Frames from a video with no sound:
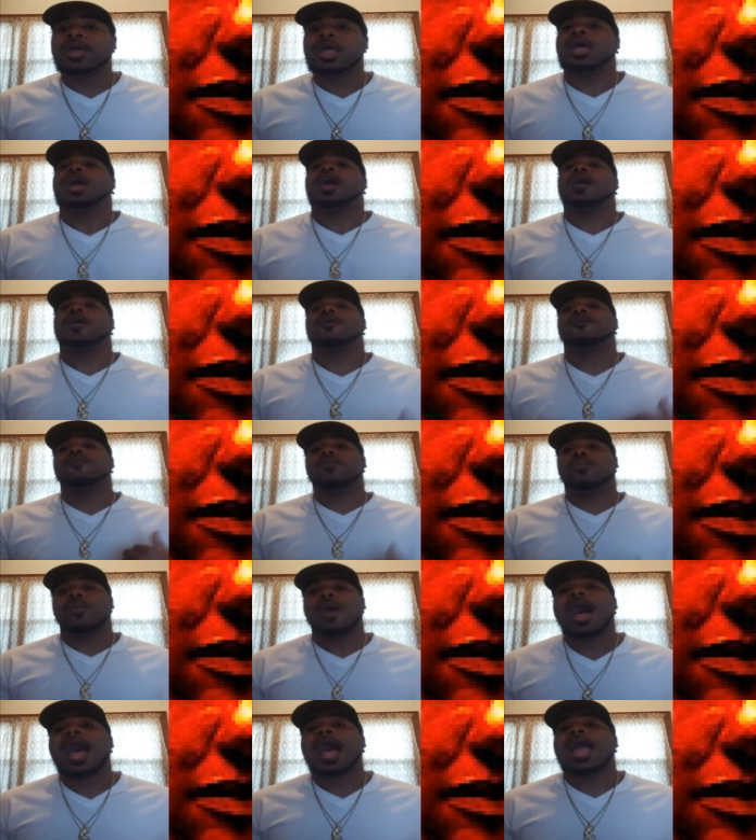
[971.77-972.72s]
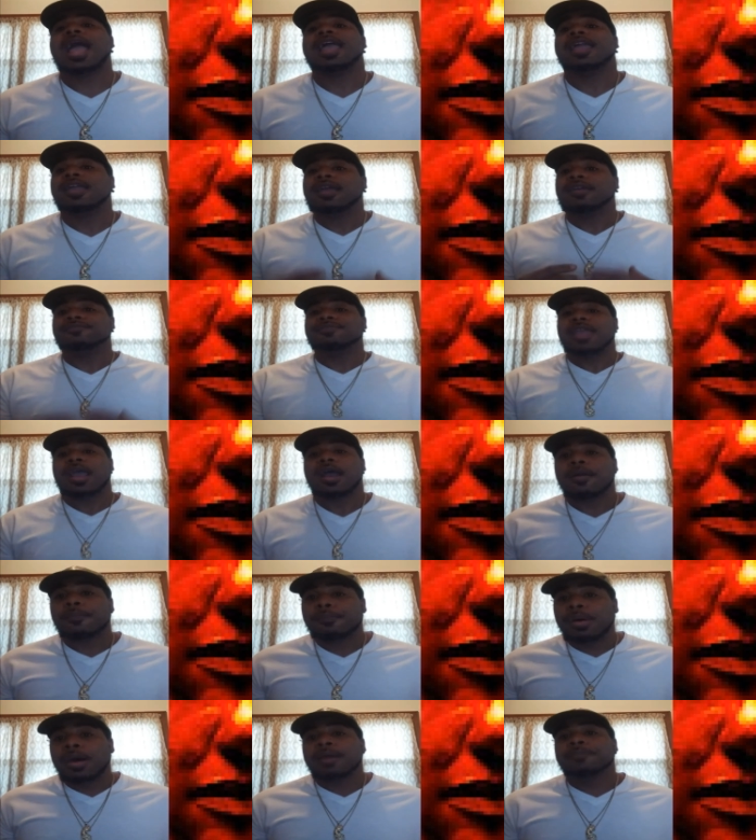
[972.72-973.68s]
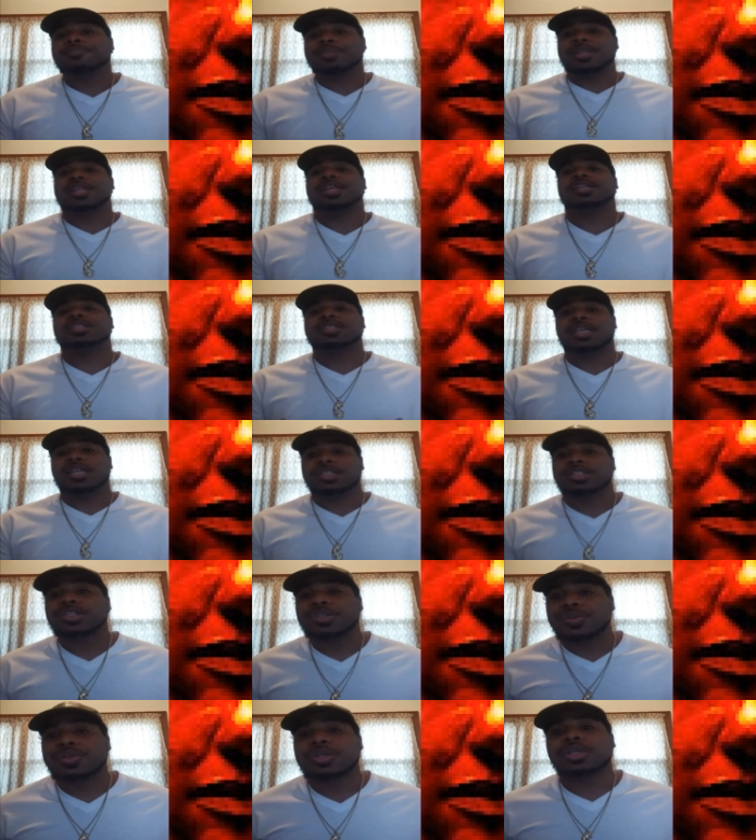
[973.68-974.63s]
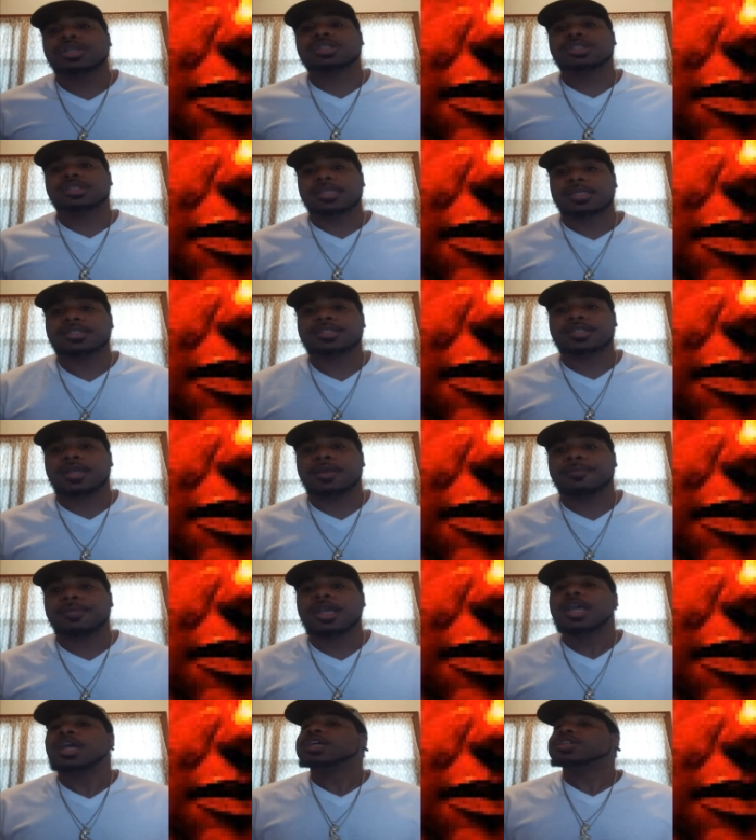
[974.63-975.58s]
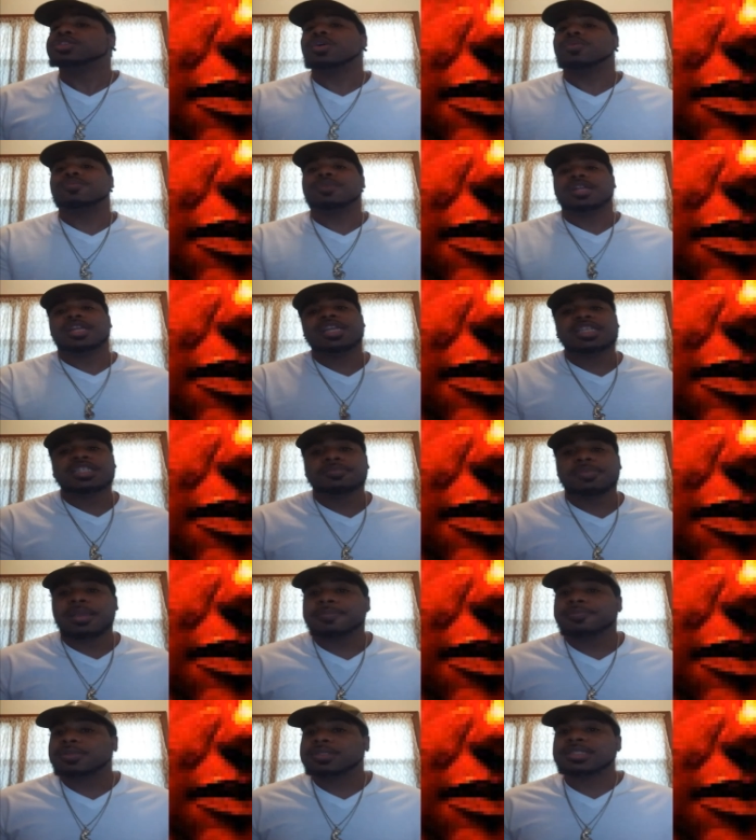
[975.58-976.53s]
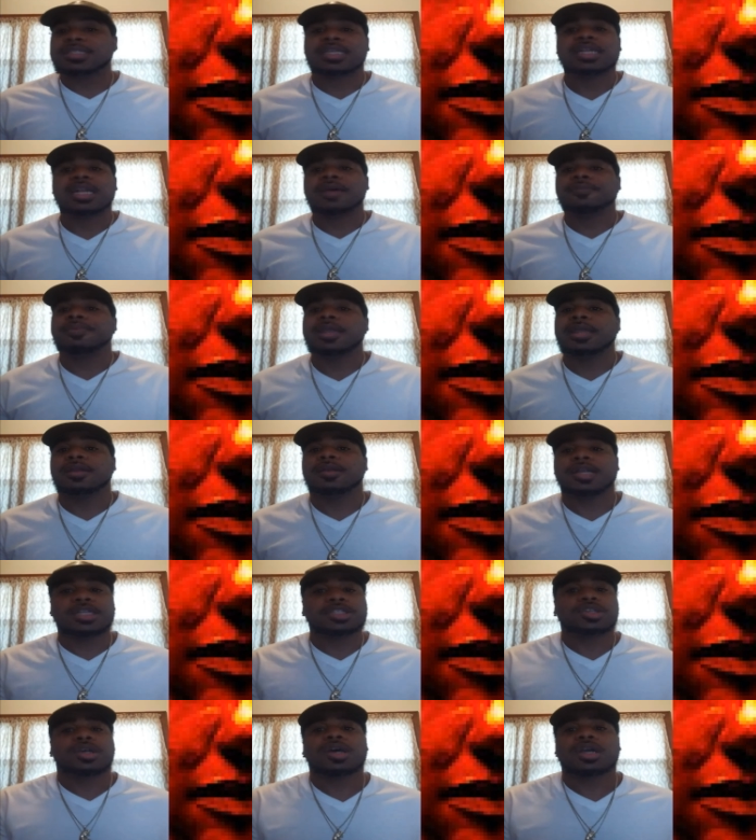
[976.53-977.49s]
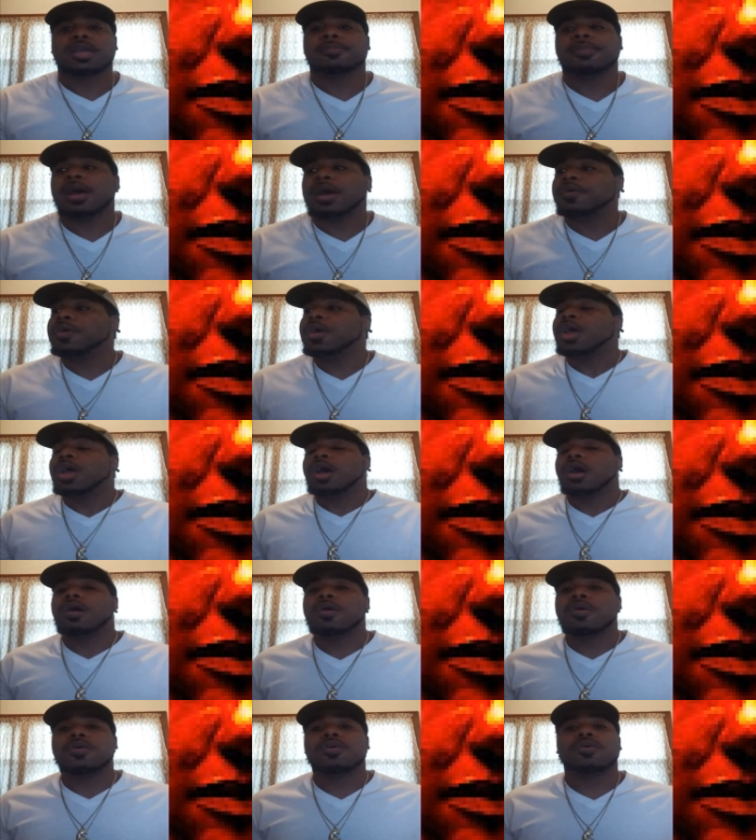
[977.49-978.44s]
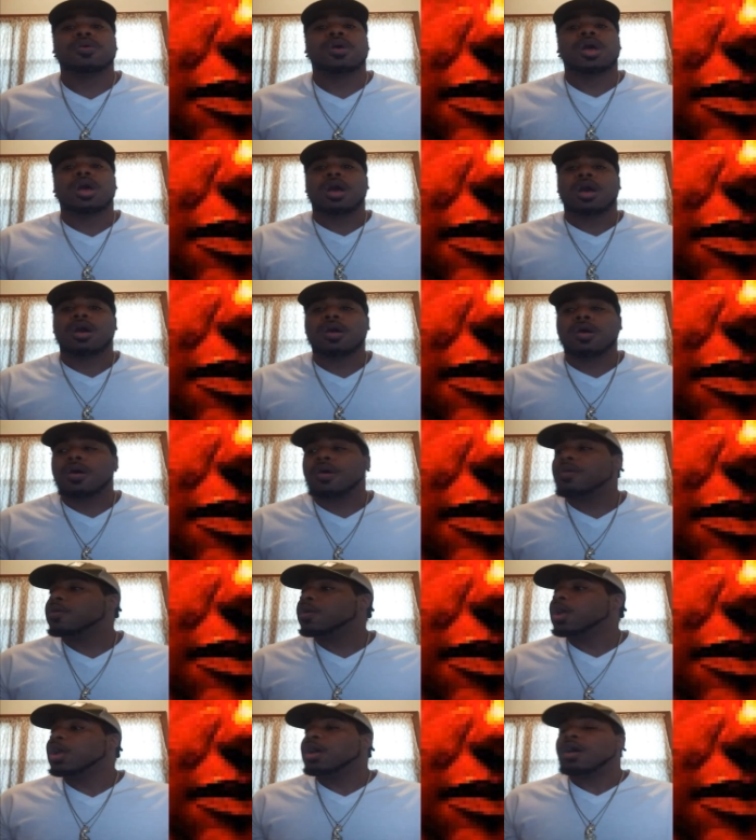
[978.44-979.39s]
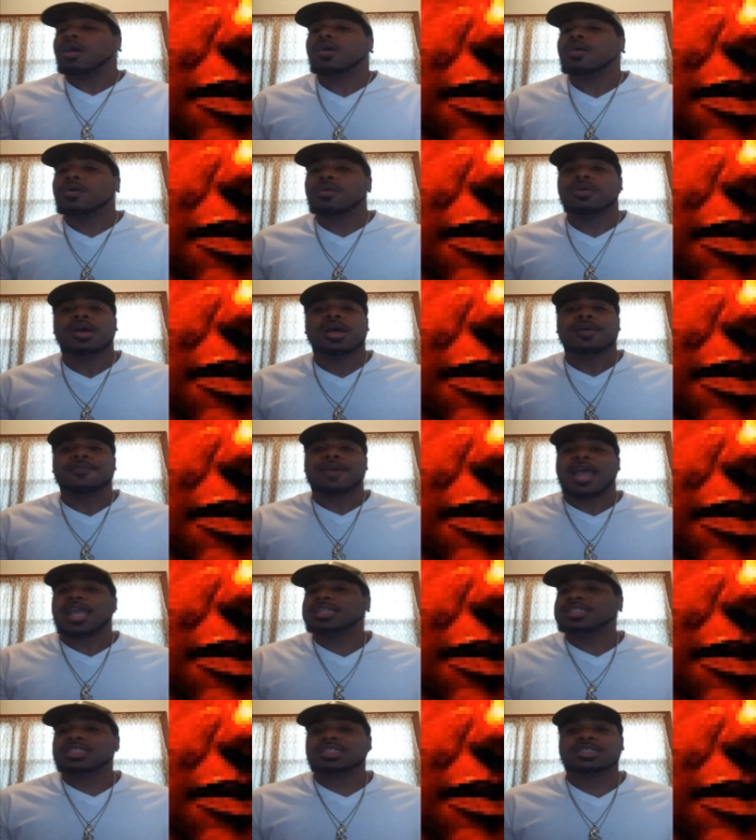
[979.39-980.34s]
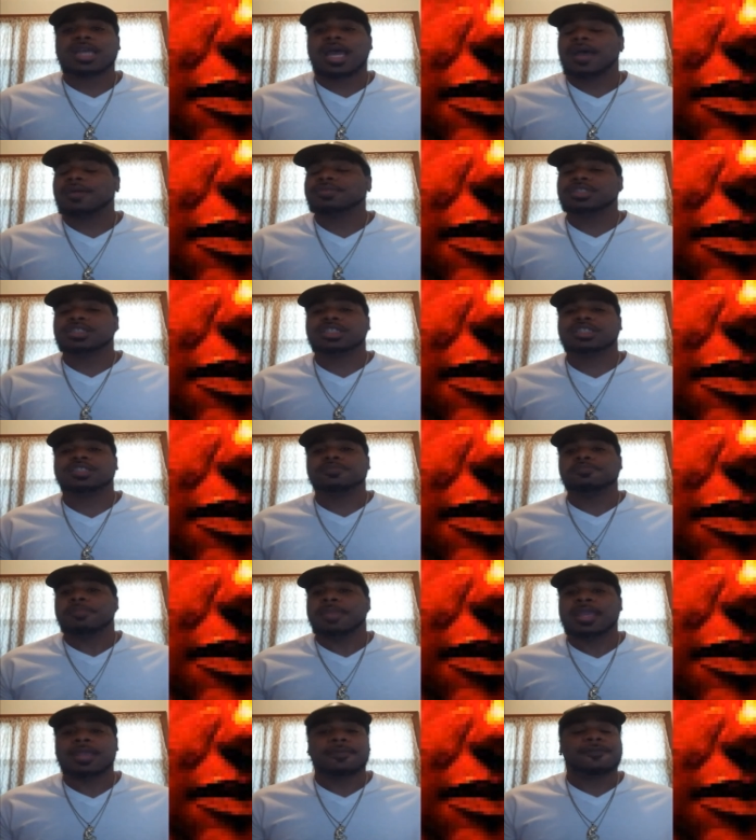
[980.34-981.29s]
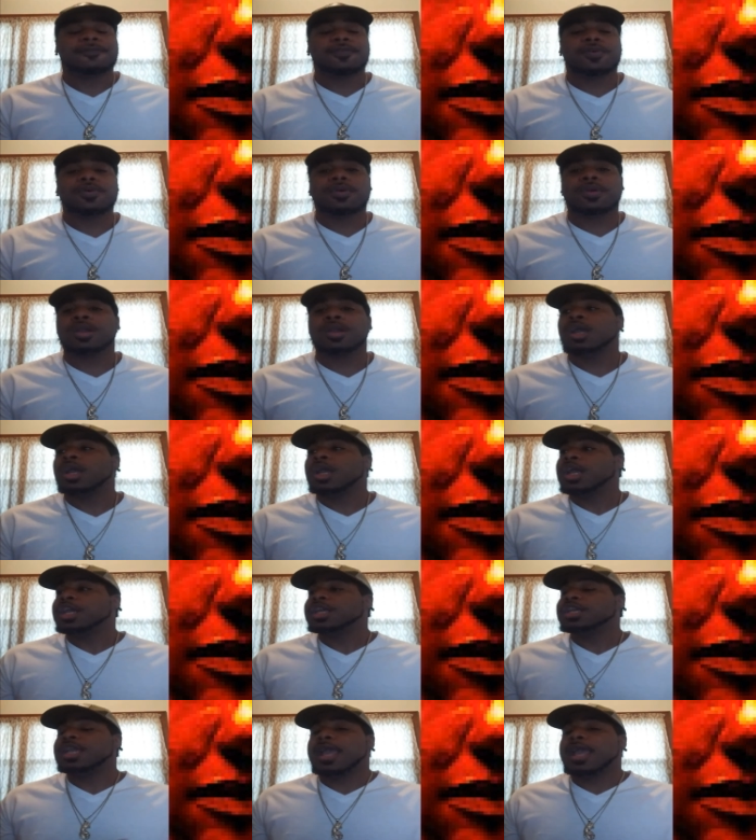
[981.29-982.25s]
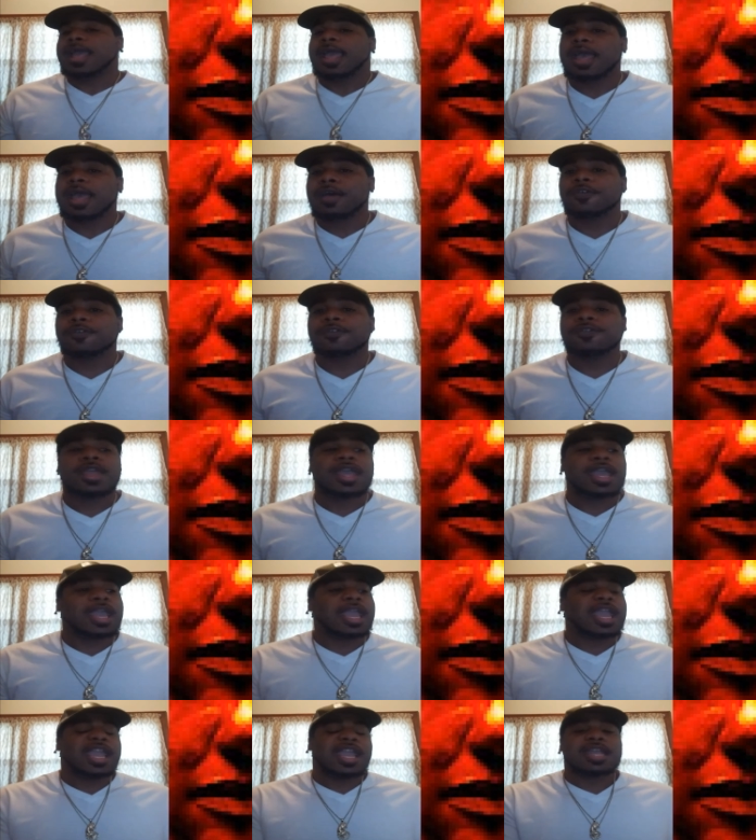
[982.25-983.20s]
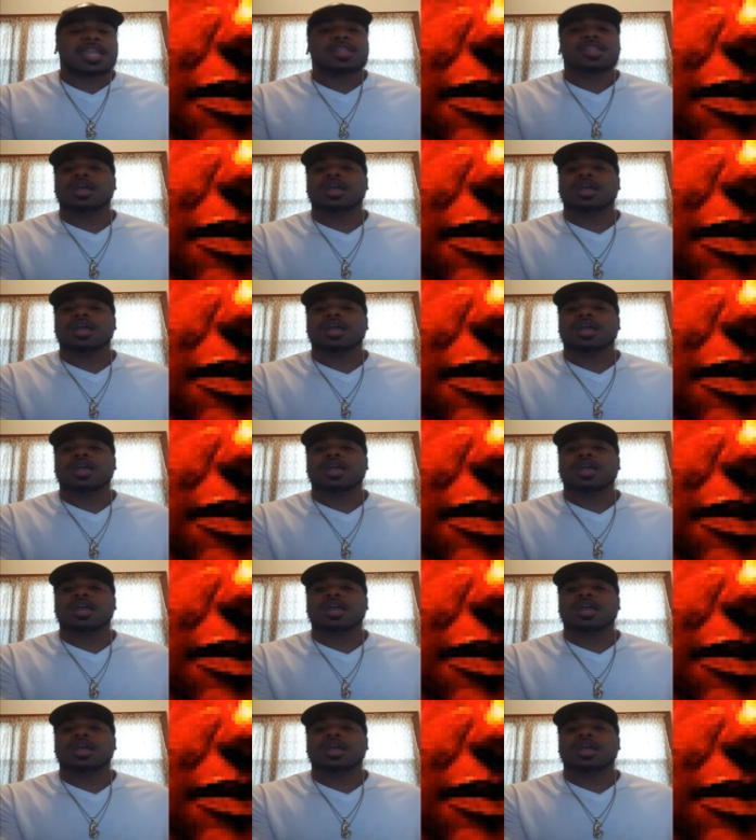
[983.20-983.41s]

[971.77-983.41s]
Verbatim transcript: of why they are pumping this into your system. So when these people sit up here and talk about, oh, 5G towers is meant for your health and,